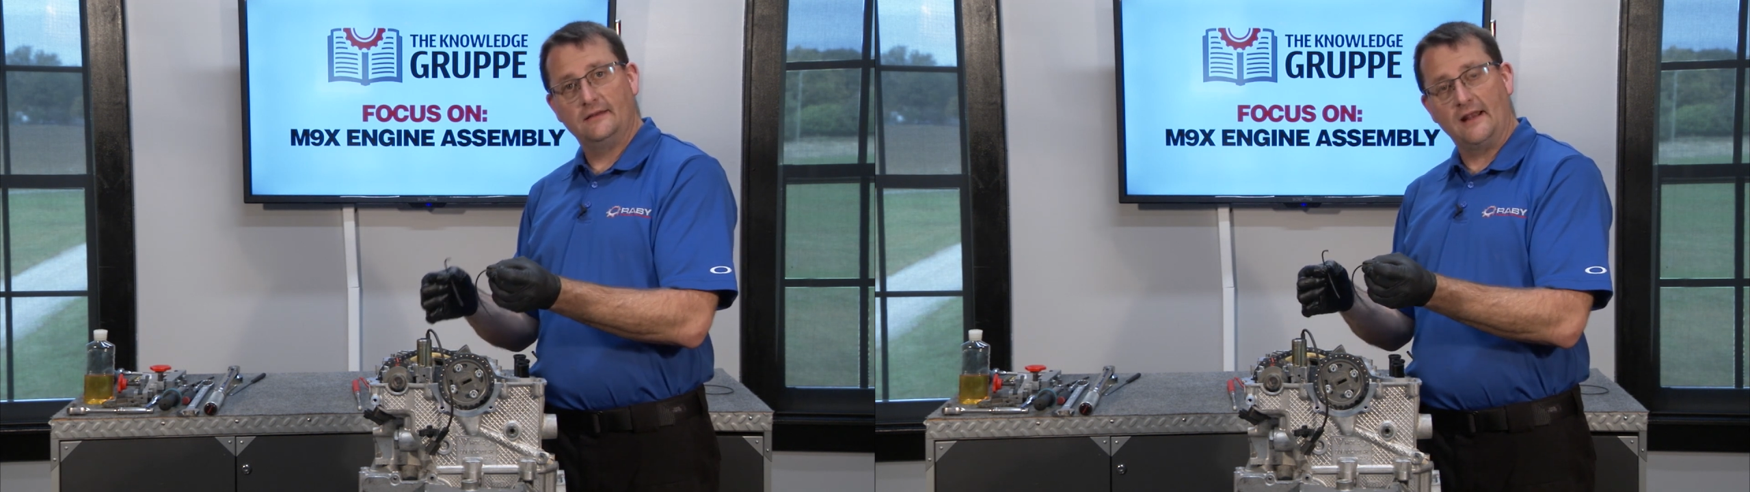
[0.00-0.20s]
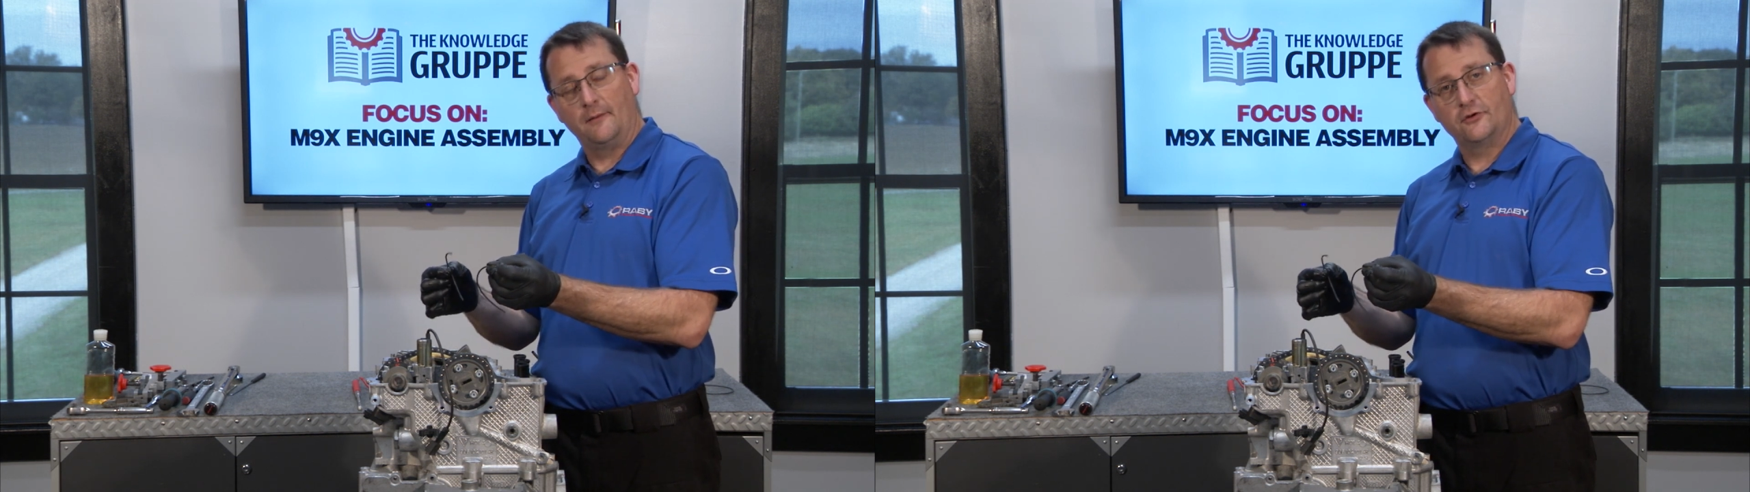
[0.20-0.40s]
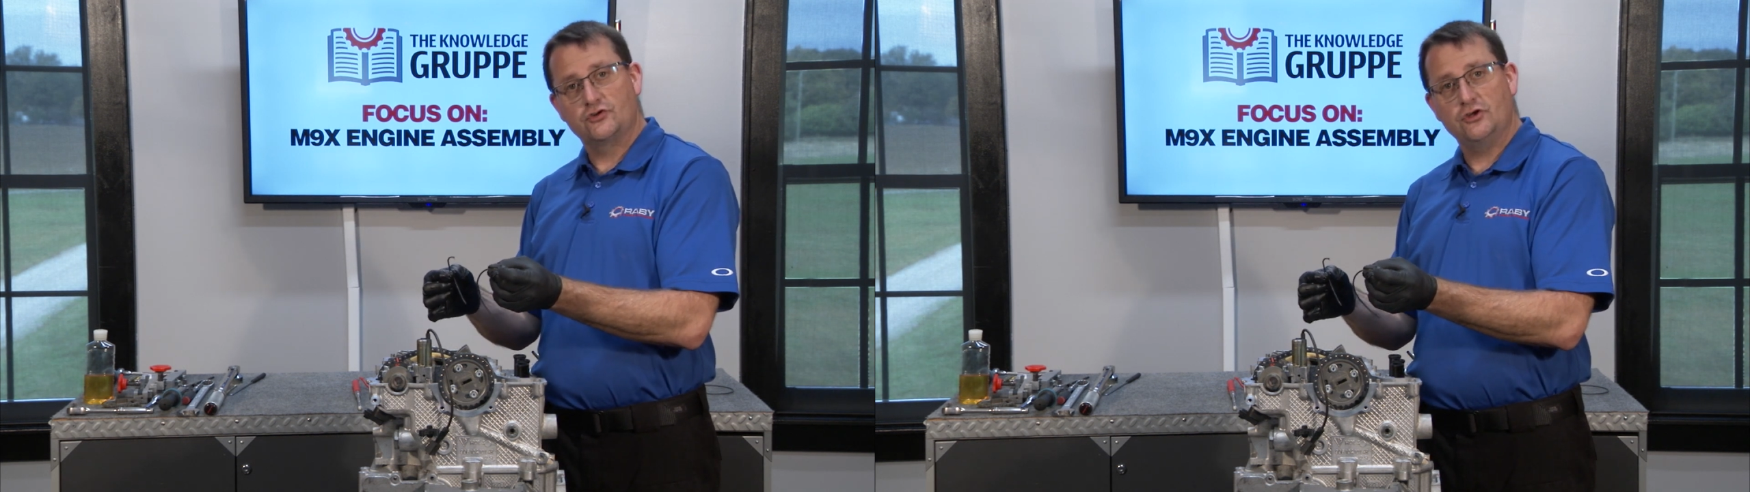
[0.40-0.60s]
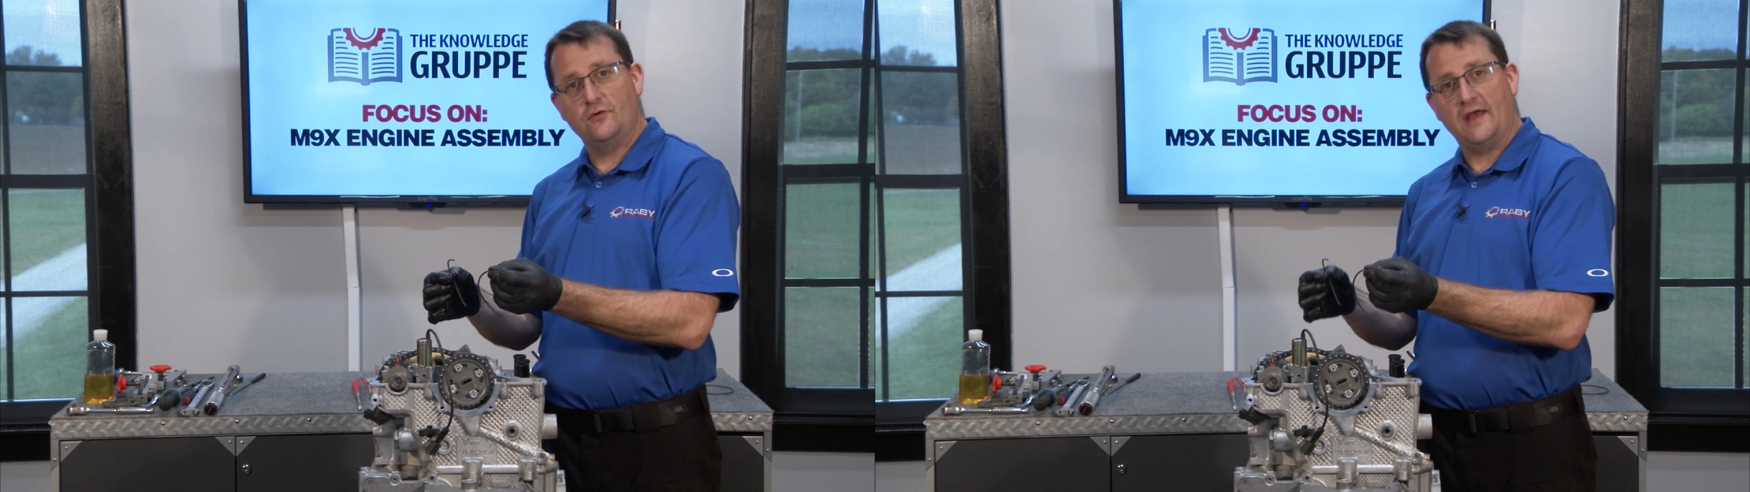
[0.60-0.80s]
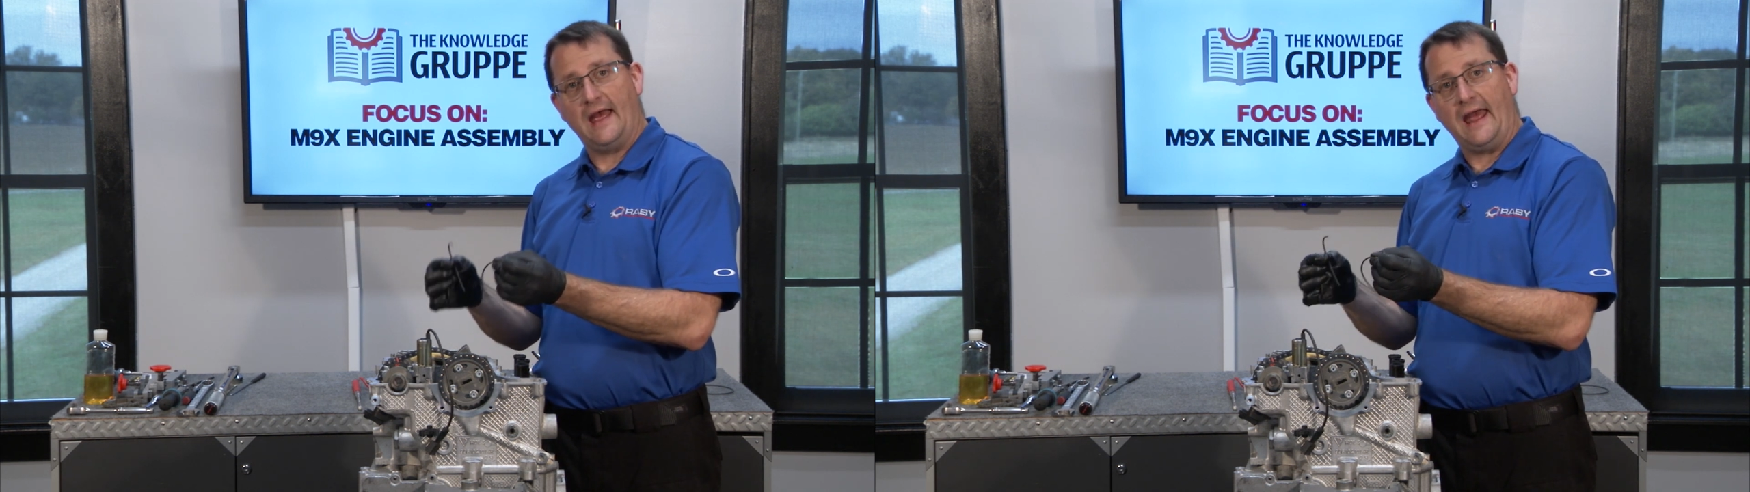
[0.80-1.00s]
and I want to show
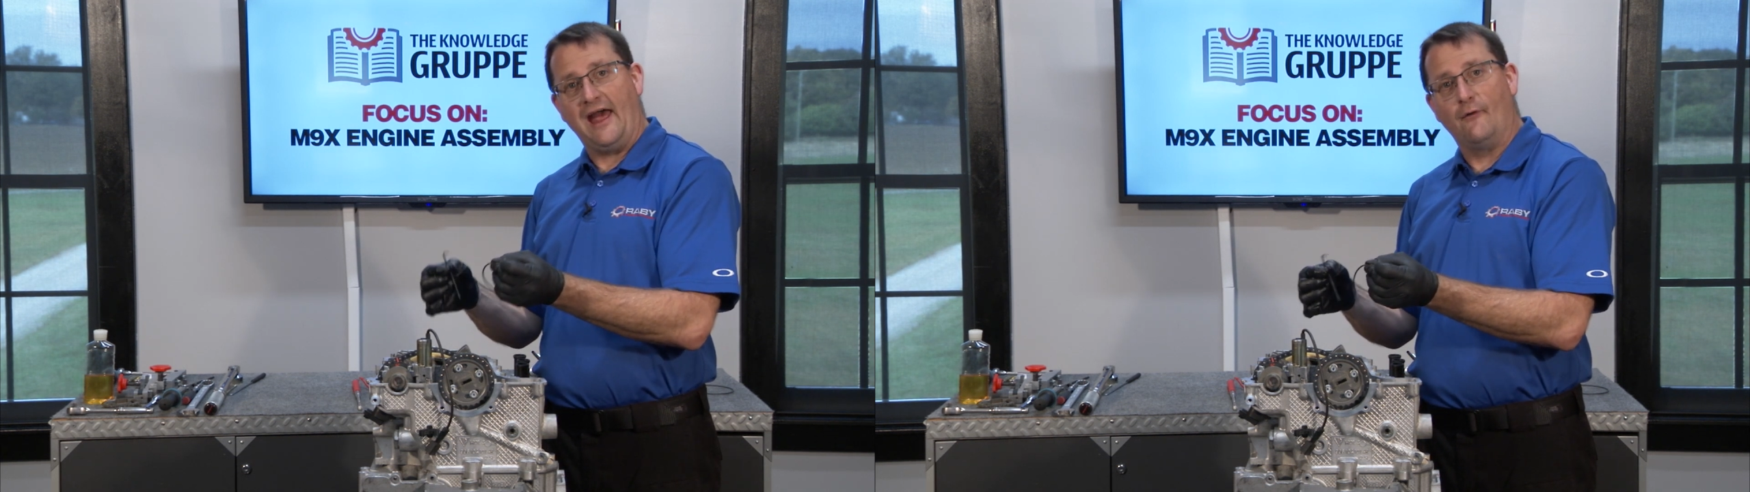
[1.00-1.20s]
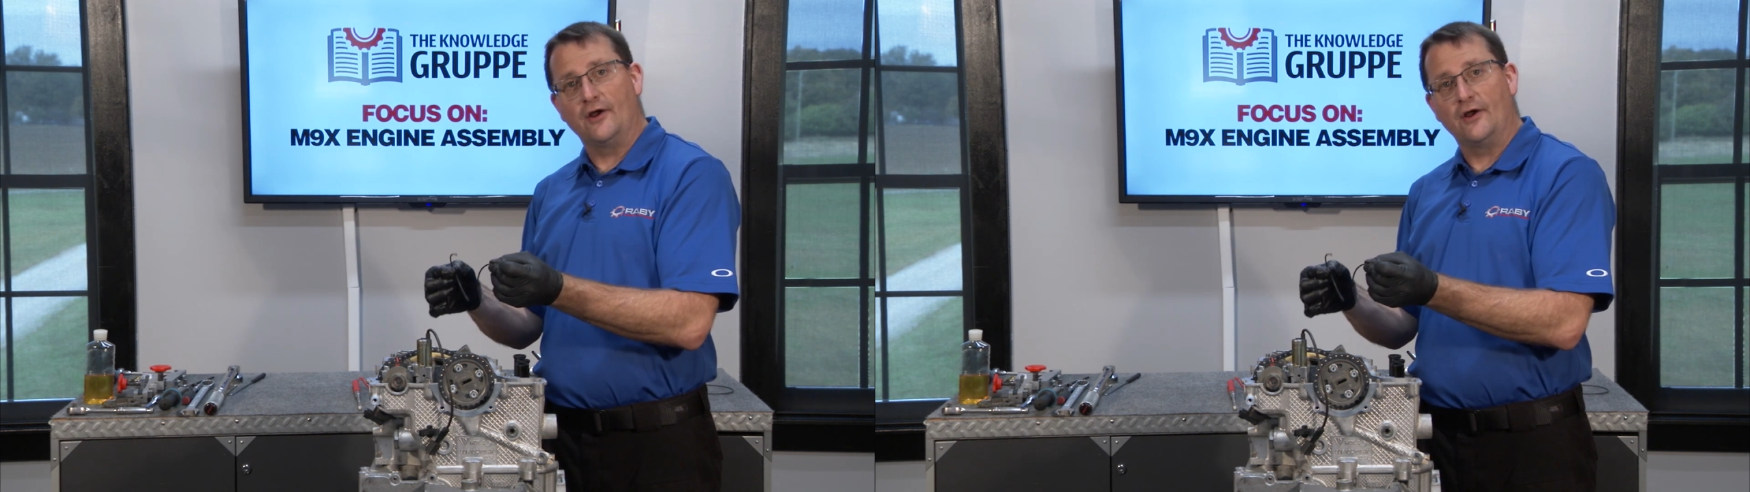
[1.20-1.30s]
you how